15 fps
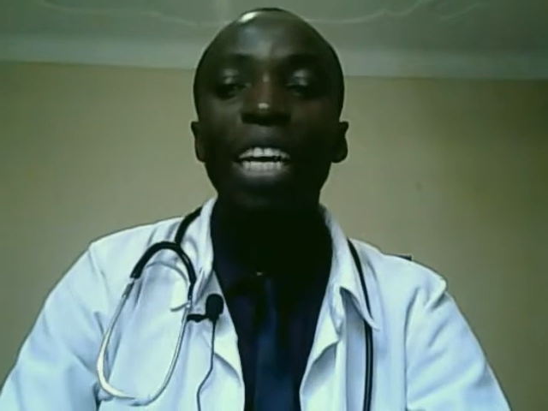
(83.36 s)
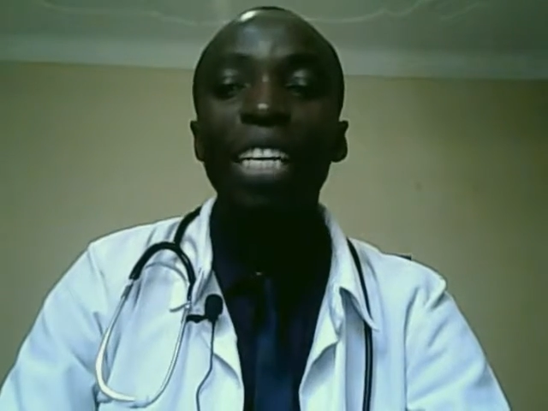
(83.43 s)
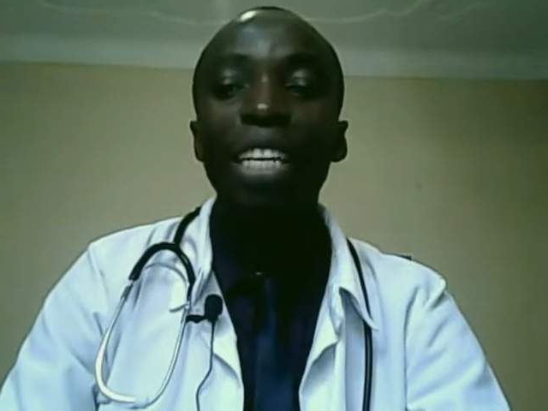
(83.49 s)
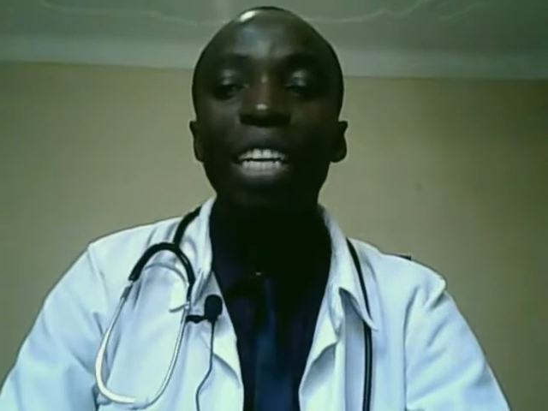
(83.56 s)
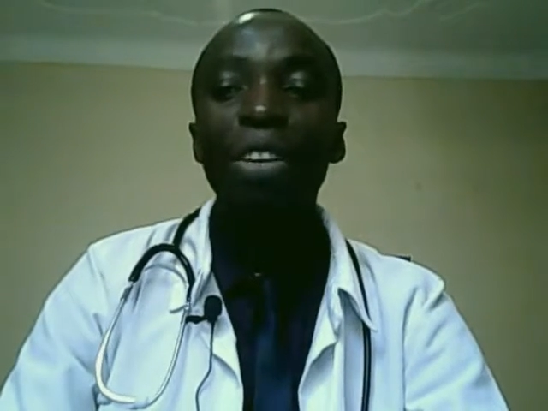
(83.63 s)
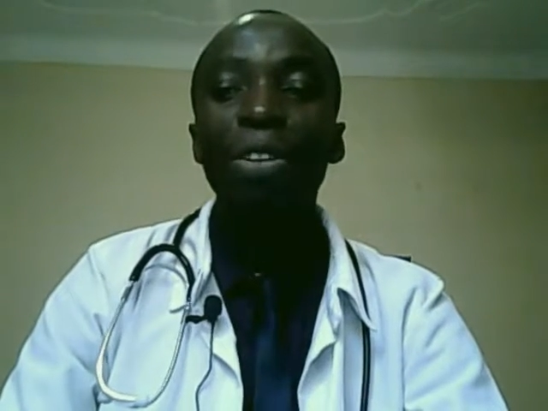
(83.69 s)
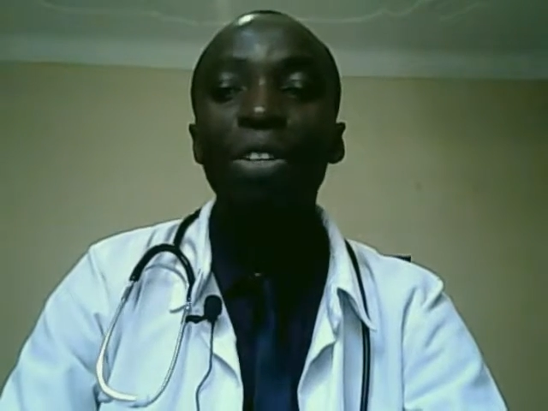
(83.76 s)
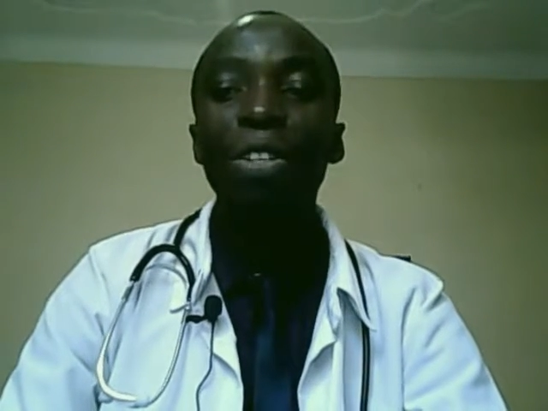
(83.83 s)
And
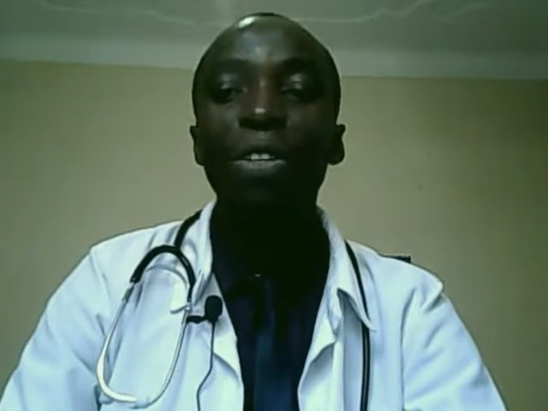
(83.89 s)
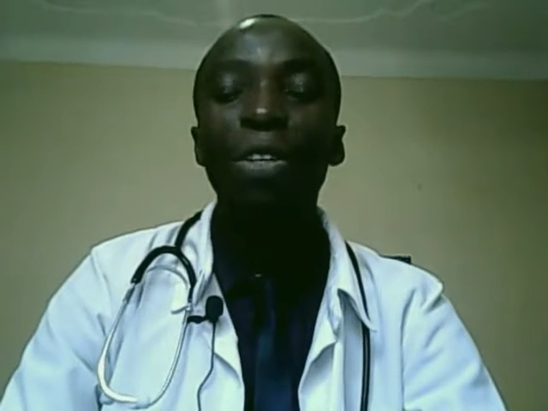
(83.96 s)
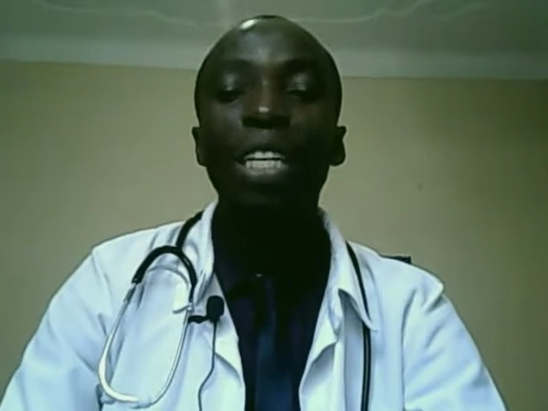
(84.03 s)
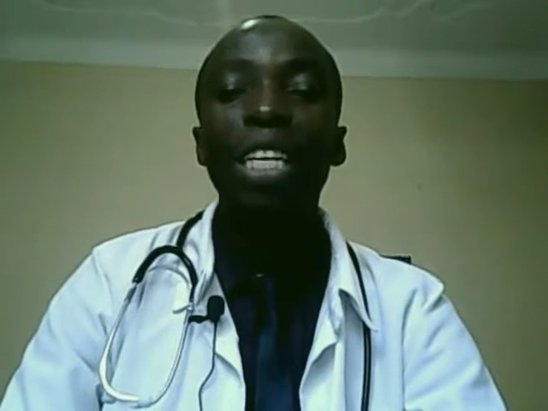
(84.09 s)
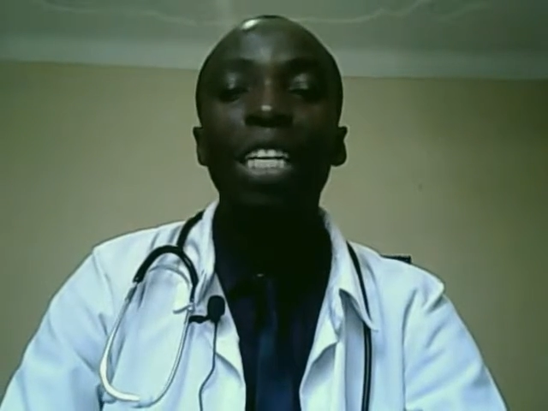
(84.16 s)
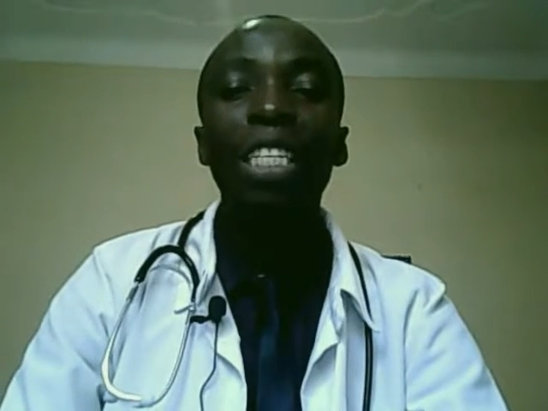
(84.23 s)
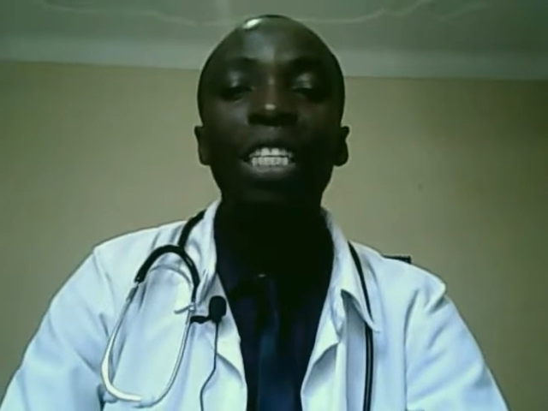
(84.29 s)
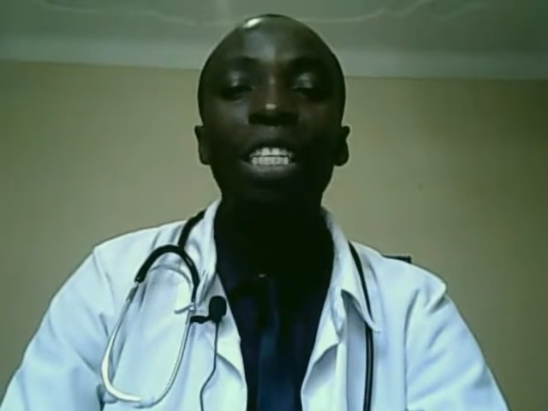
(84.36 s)
then also
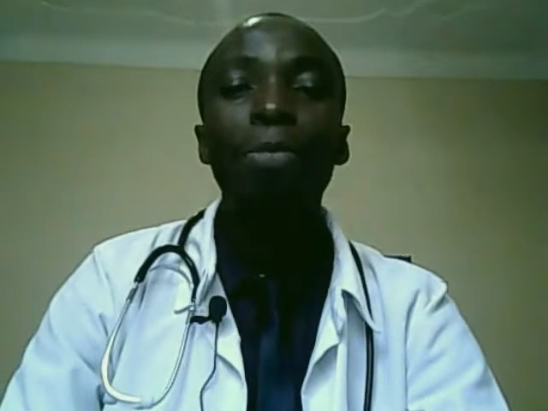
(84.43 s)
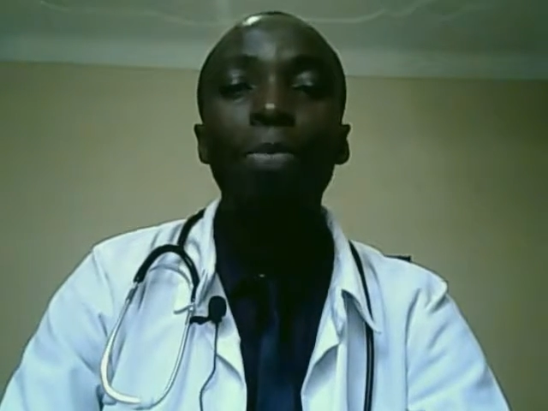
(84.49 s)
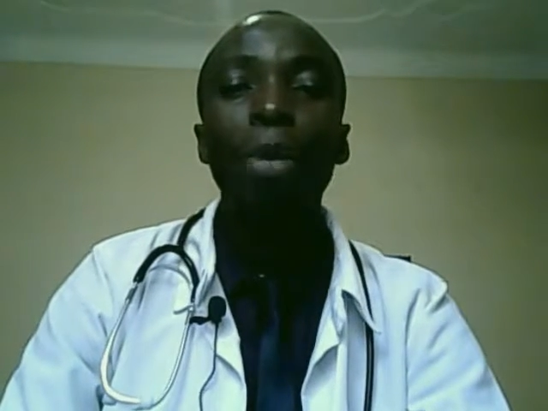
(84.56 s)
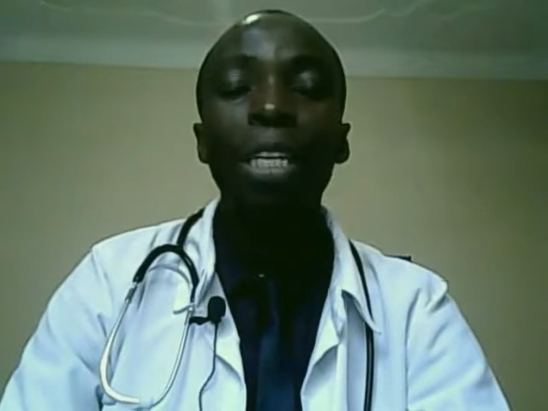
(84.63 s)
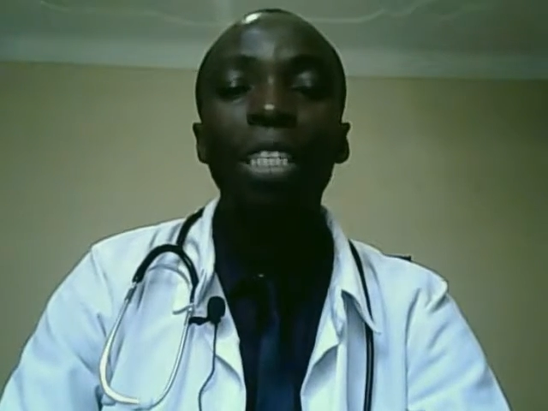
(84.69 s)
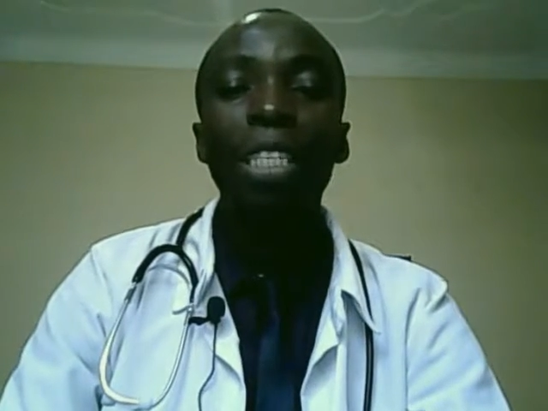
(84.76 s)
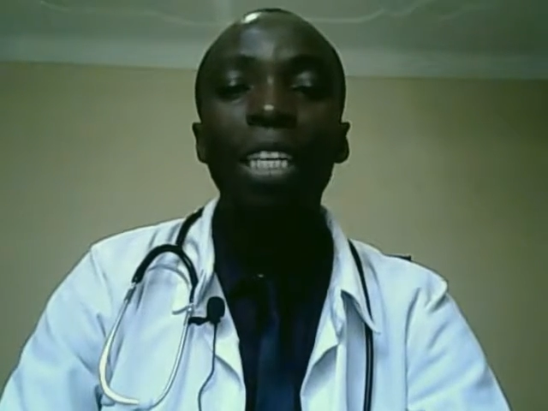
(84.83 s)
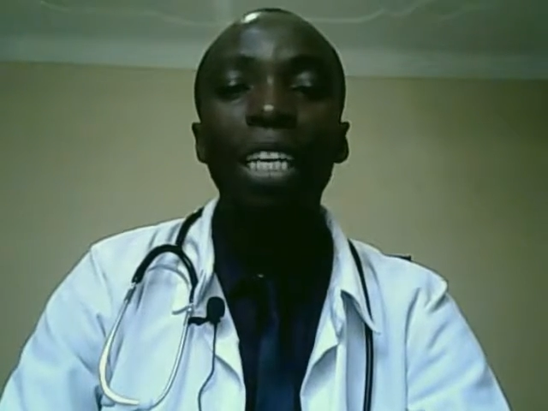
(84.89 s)
the
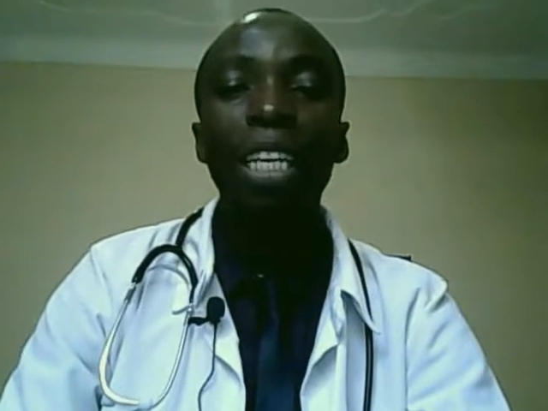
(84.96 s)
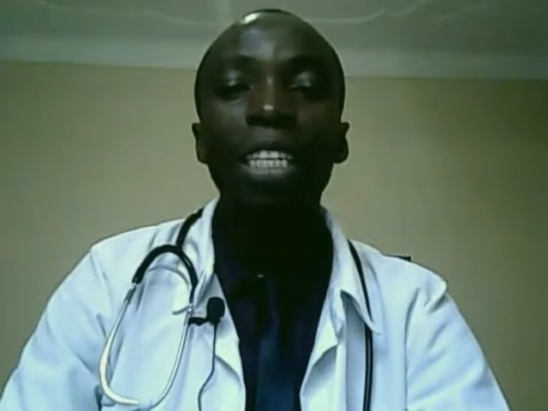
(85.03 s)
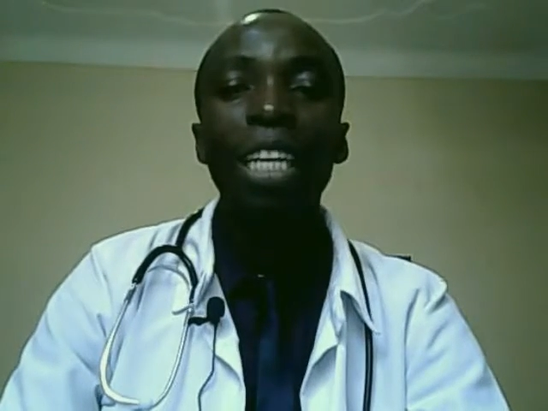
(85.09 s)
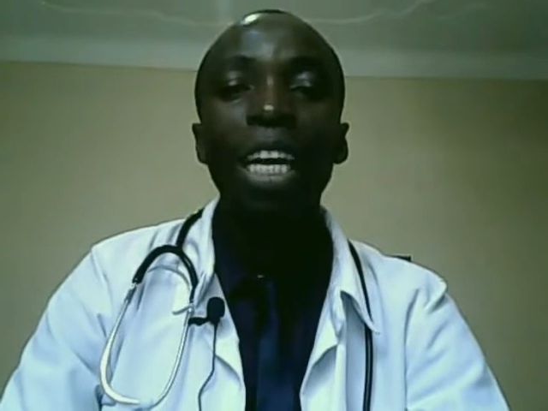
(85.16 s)
third